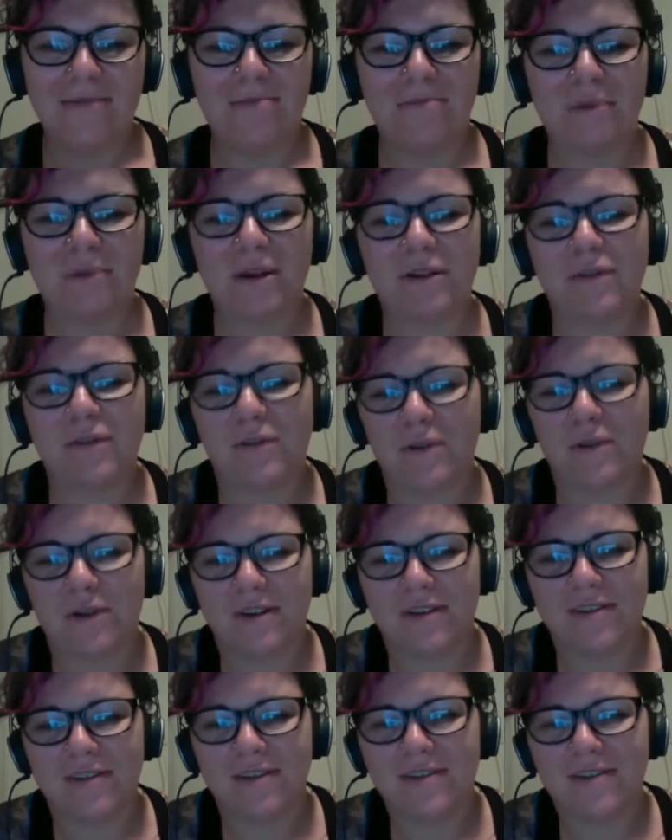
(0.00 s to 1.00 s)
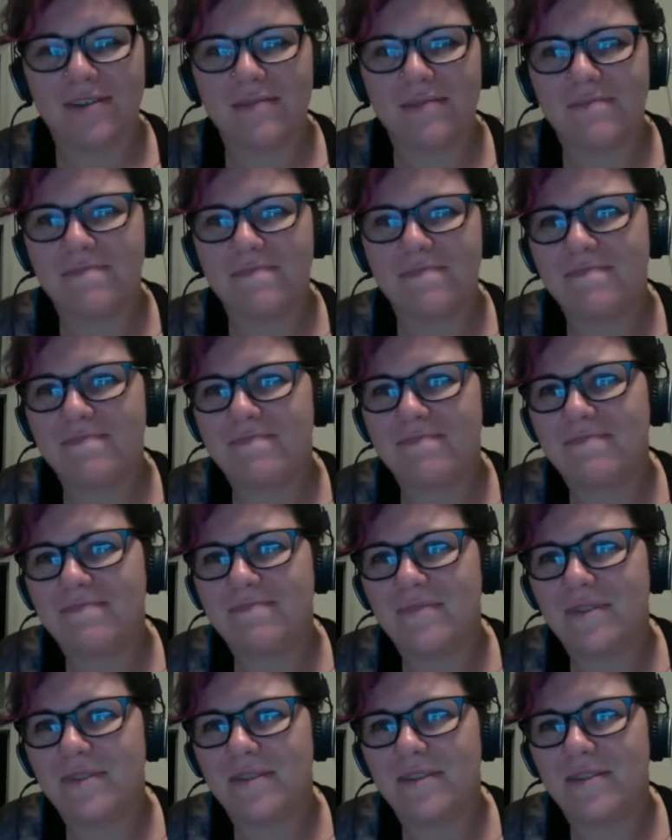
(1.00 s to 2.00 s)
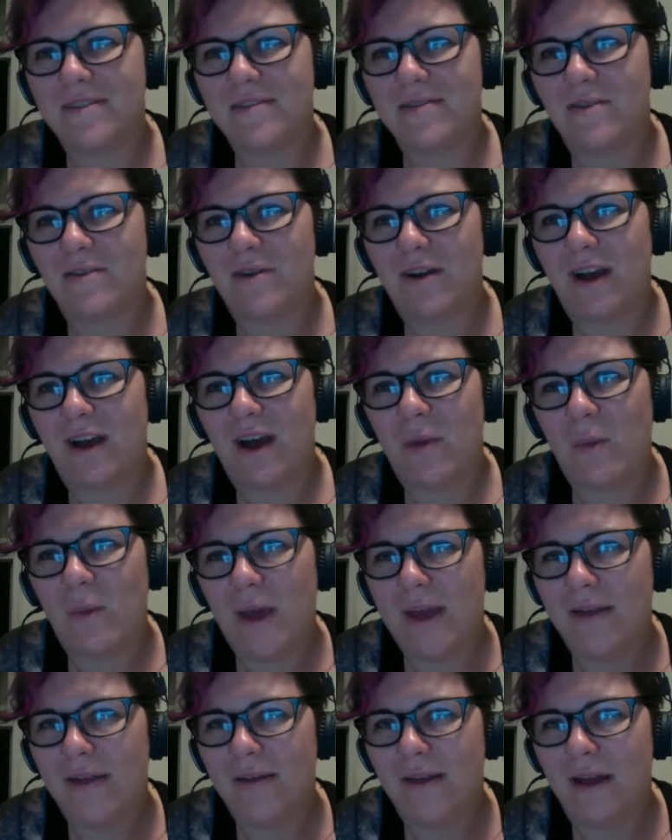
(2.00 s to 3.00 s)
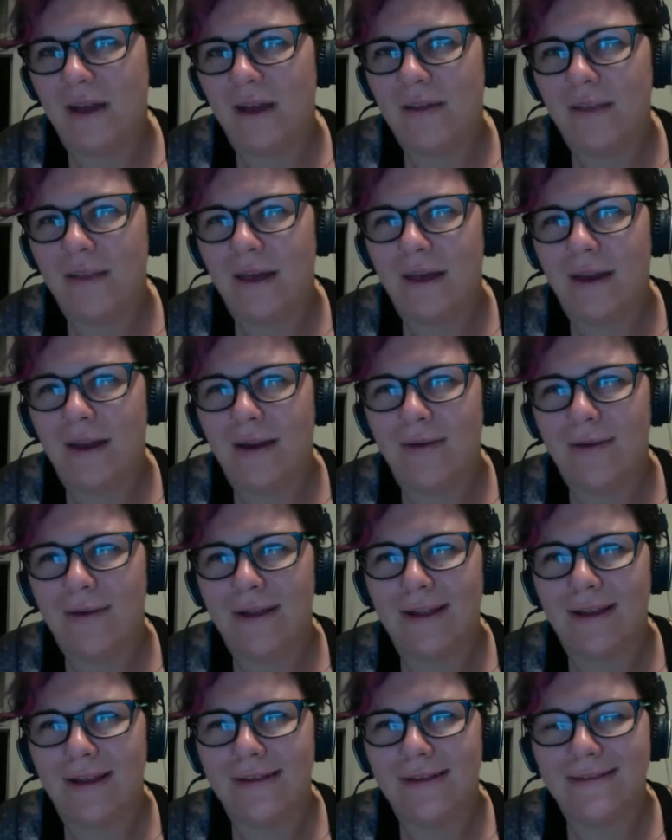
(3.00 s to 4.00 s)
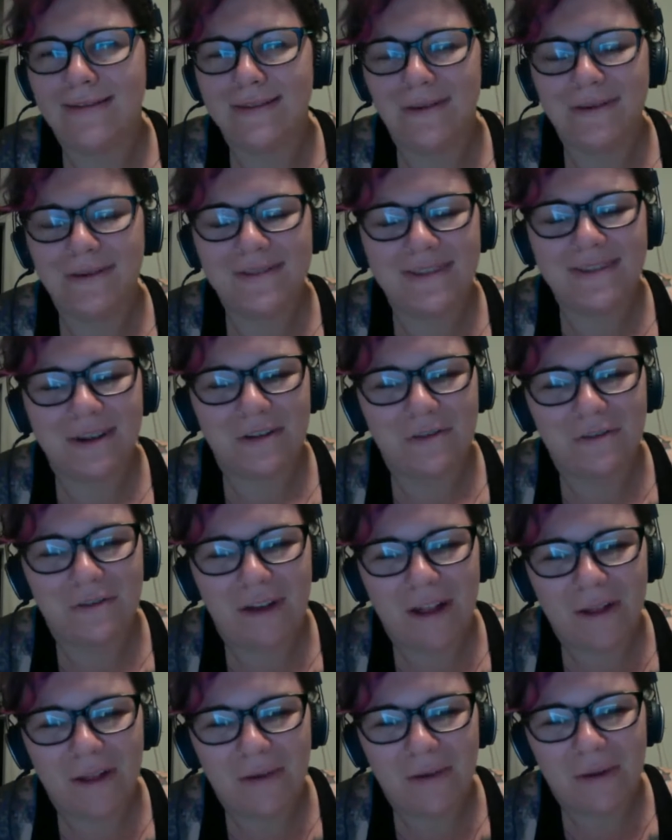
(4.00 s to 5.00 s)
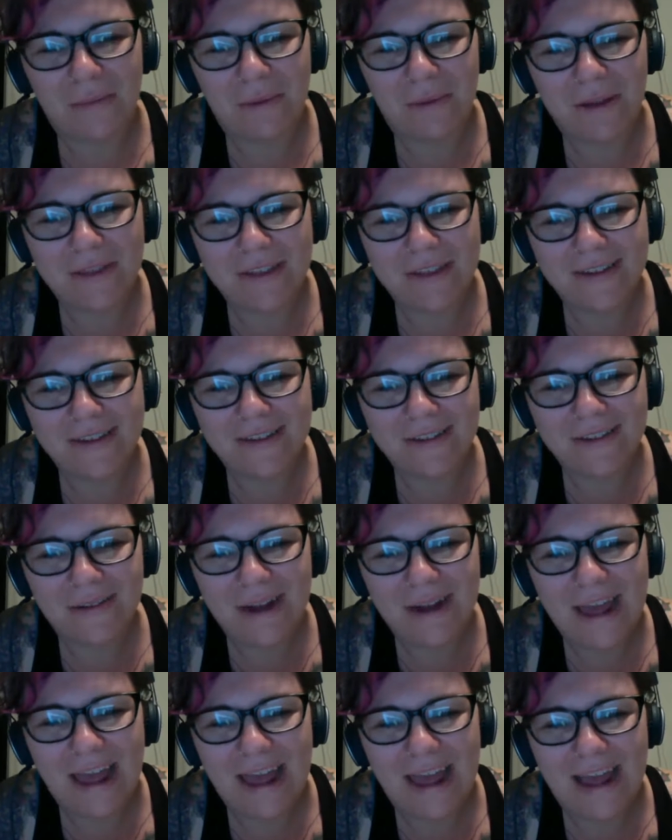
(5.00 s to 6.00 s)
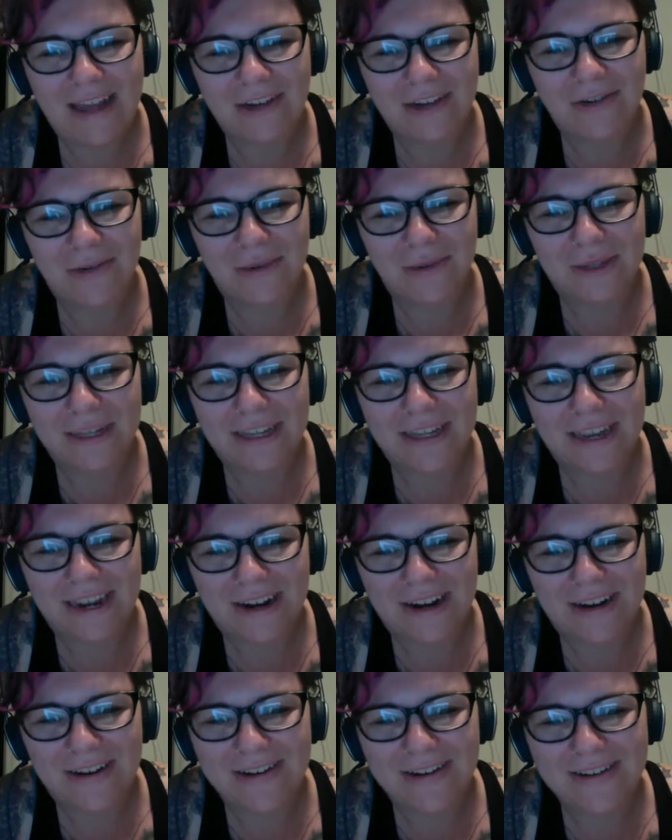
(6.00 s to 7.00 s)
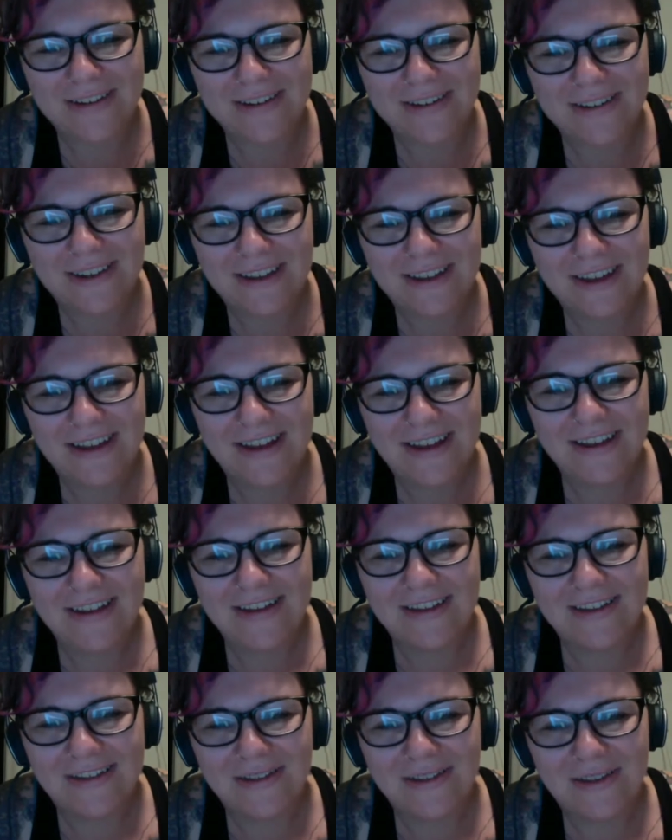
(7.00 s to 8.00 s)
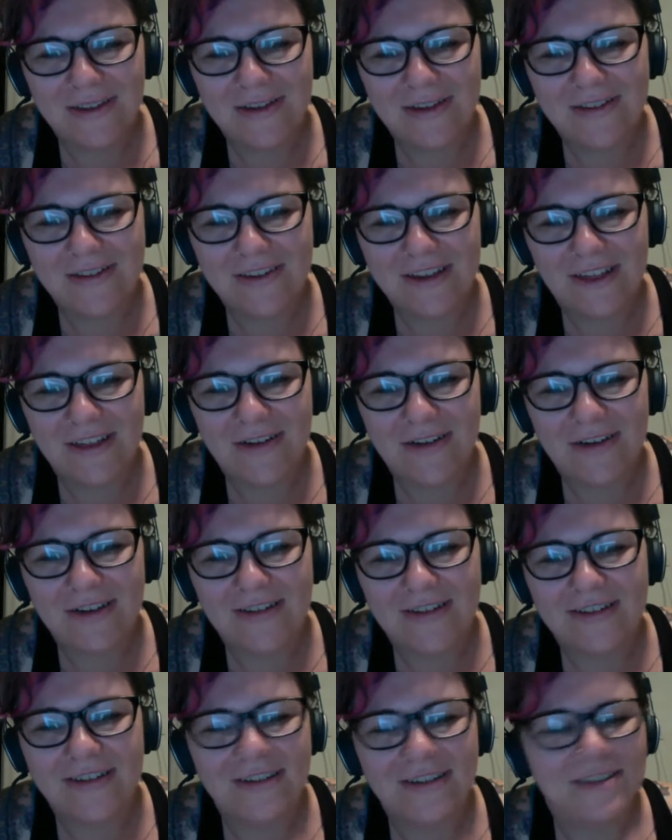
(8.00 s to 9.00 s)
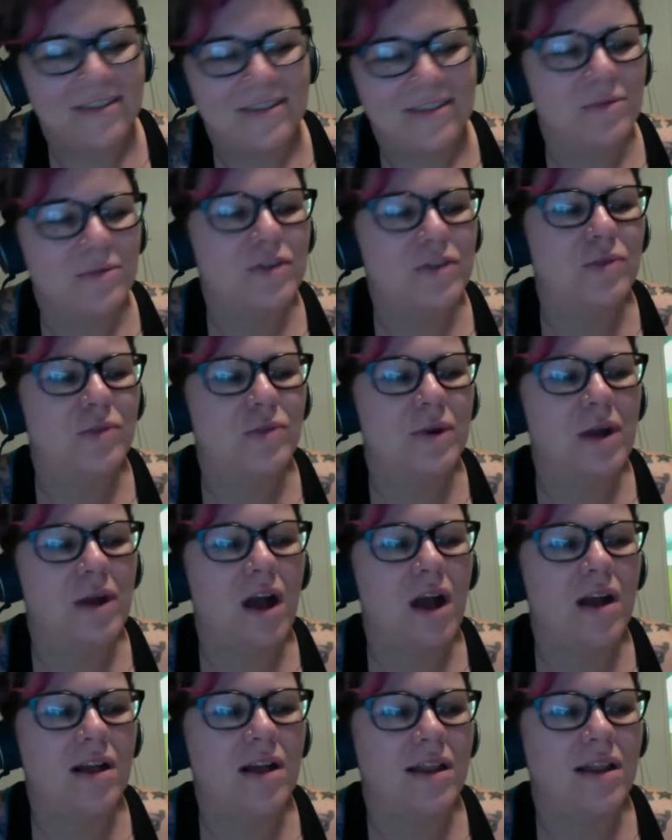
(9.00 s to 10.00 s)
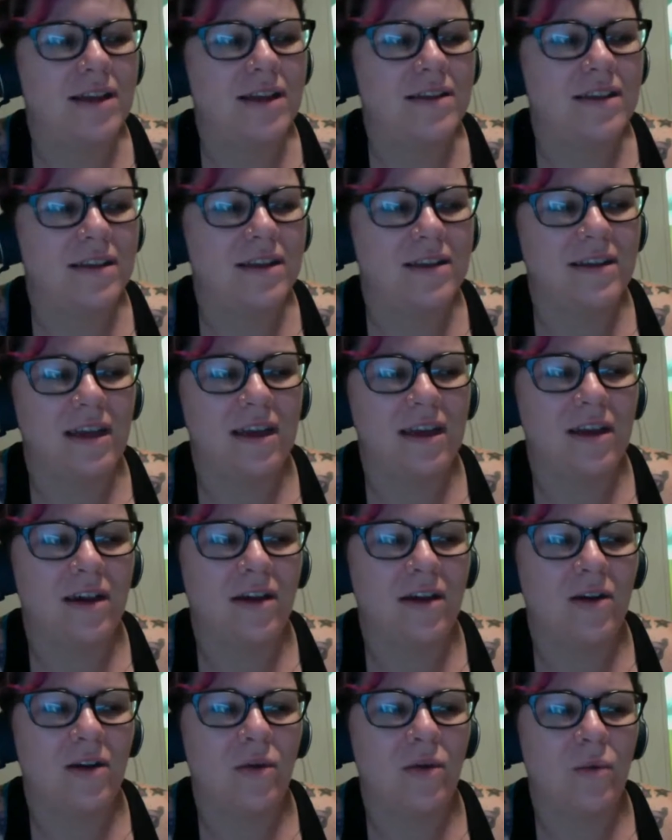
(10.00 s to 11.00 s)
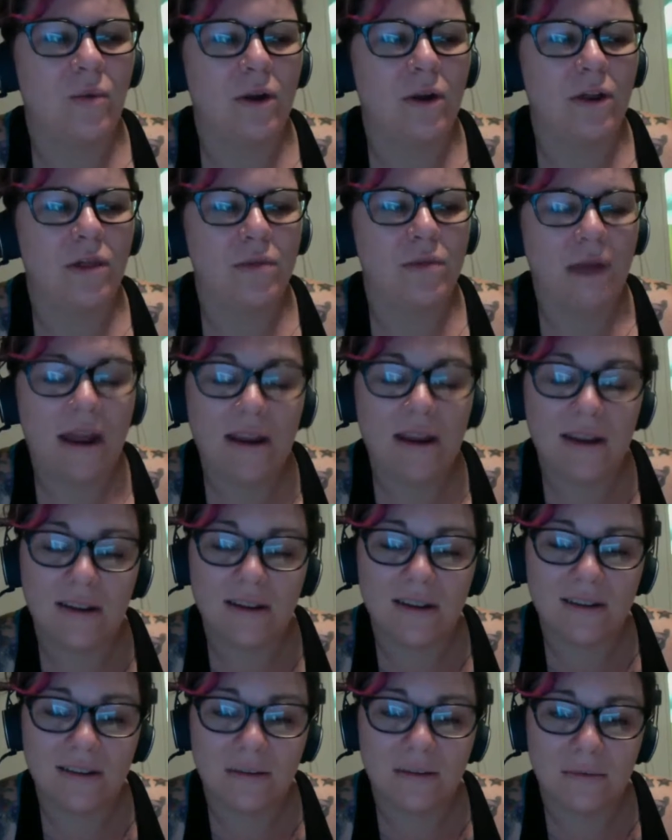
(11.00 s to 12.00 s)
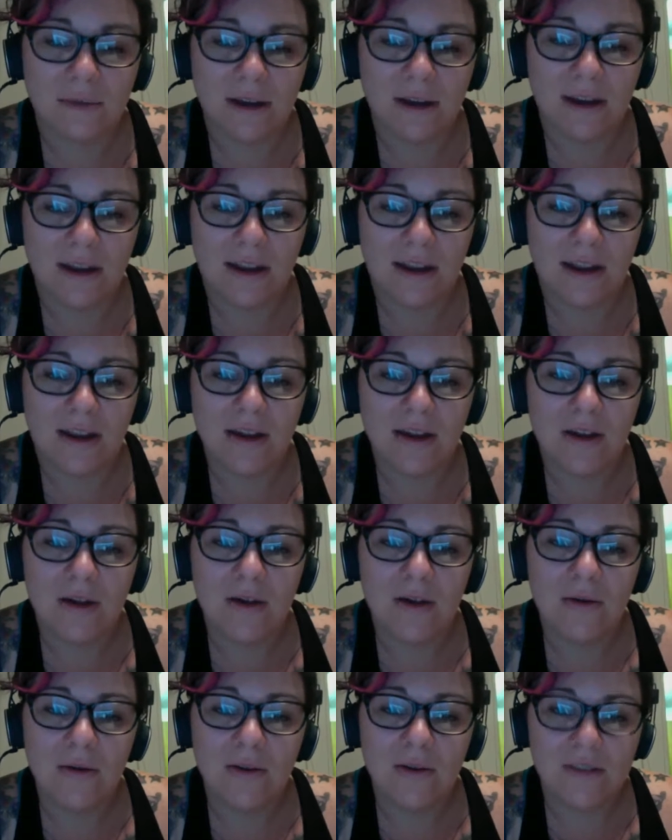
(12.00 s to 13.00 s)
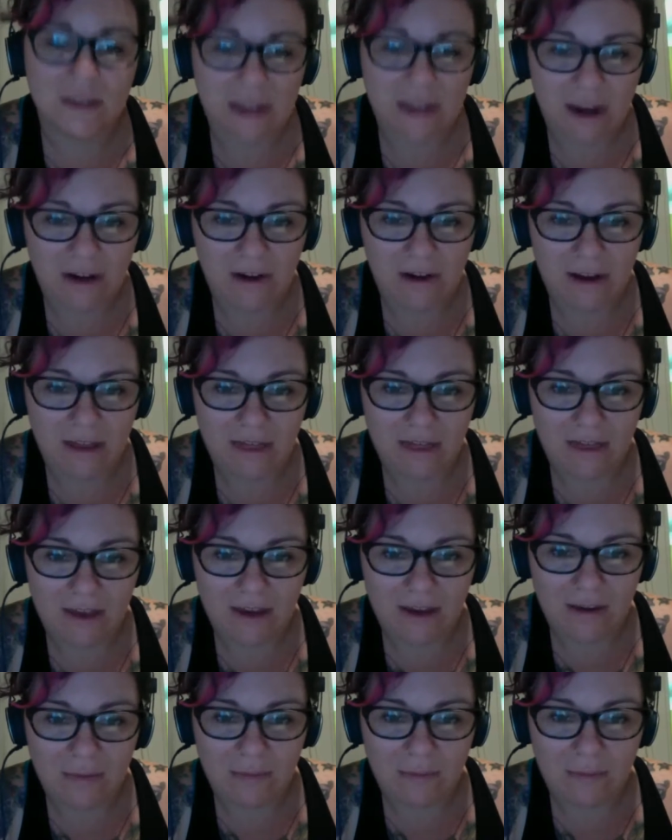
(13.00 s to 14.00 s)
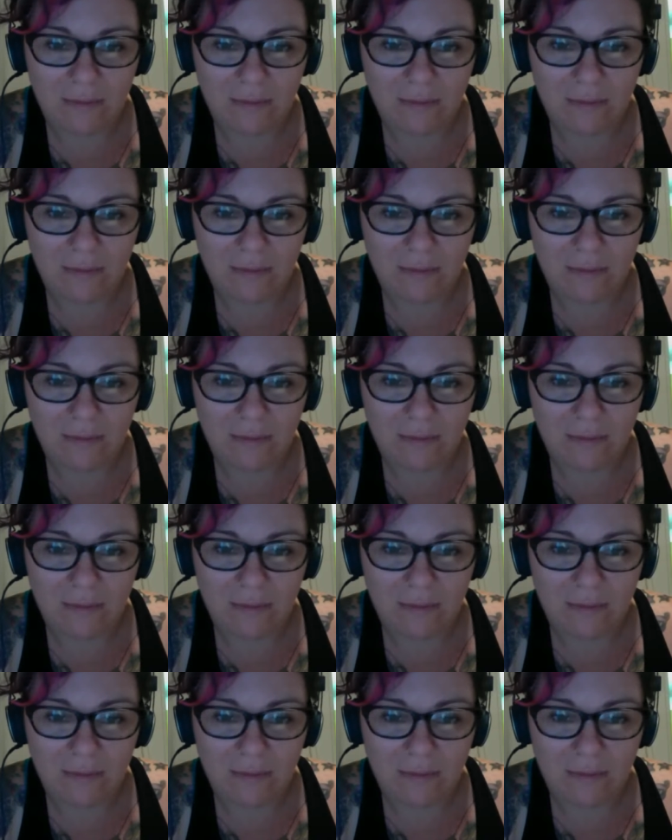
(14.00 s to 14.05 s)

But of course, I went, and then I realized no one's going to follow up on this. No one actually cares. So there's another instance in which we're not collecting data. We're threatening somebody. We're scaring them.